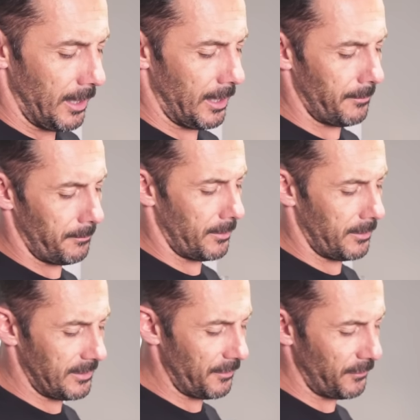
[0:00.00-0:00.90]
I'm
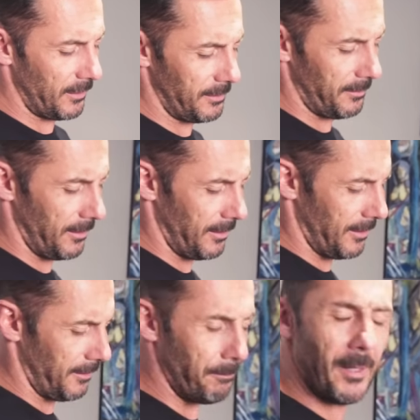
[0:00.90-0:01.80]

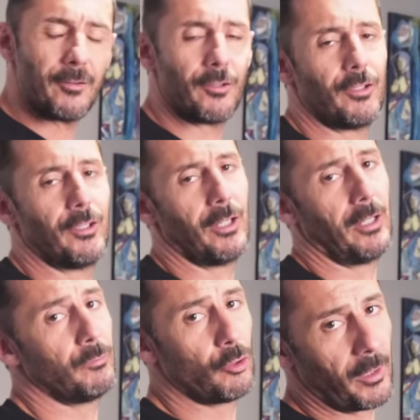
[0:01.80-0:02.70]
definitely better
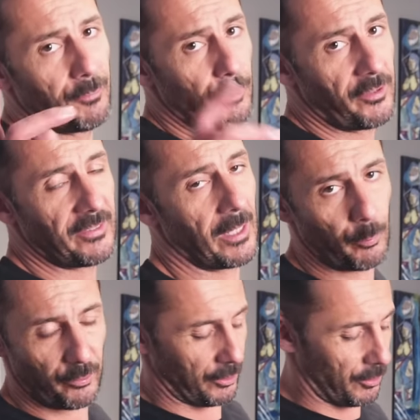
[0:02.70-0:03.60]
on doing
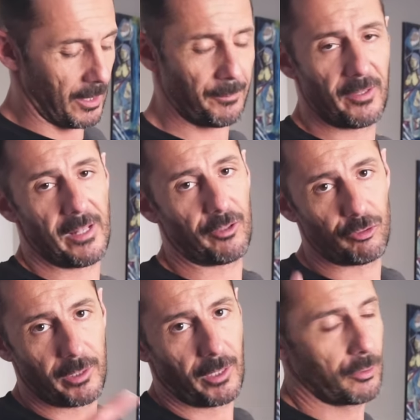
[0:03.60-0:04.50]
freestyle with the crepe than
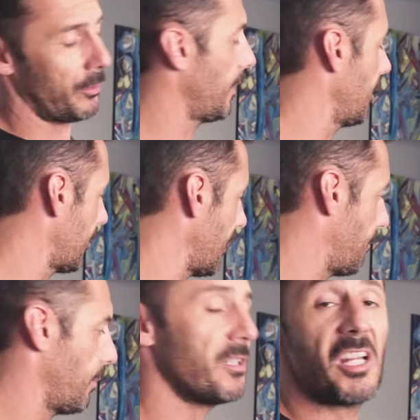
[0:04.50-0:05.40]
actually cooking the
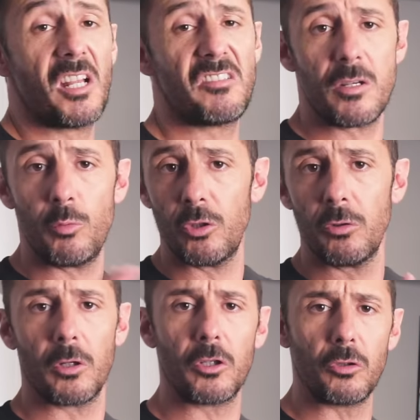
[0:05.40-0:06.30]
crepe. Then I think we
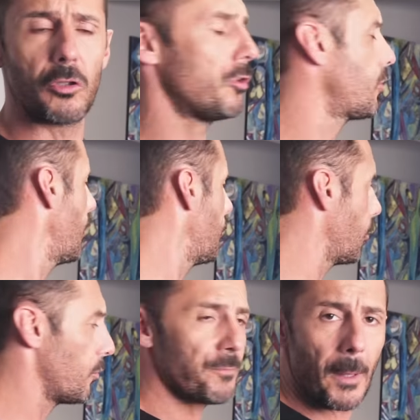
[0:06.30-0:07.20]
do good
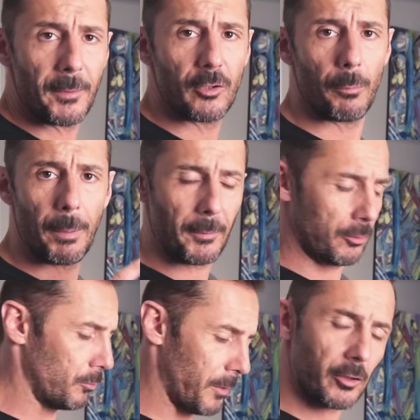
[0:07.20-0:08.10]
combo with Papito.
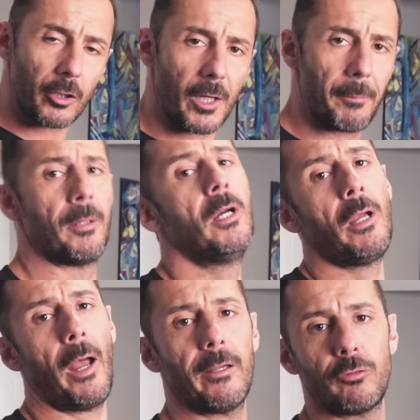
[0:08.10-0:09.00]
Papito make the crepe,
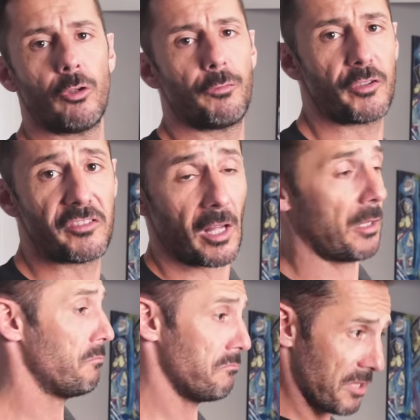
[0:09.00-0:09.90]
I do the
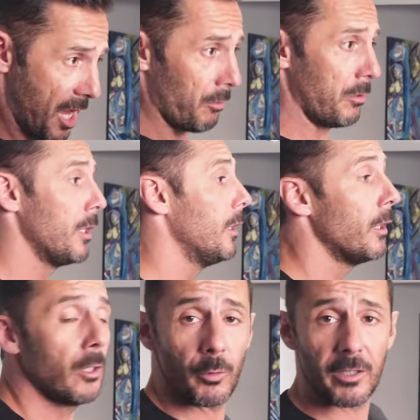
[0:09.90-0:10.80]
freestyle. Now
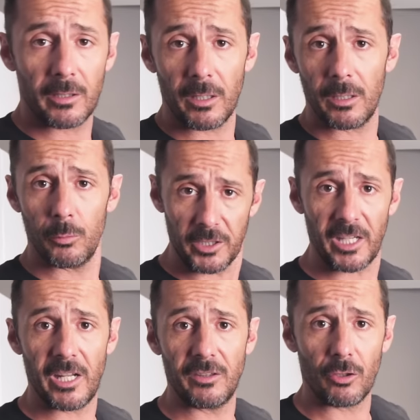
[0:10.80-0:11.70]
we
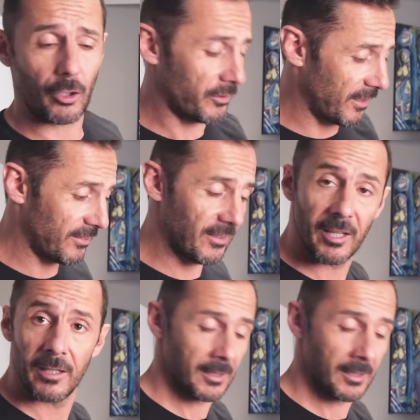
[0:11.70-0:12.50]
can enter contest.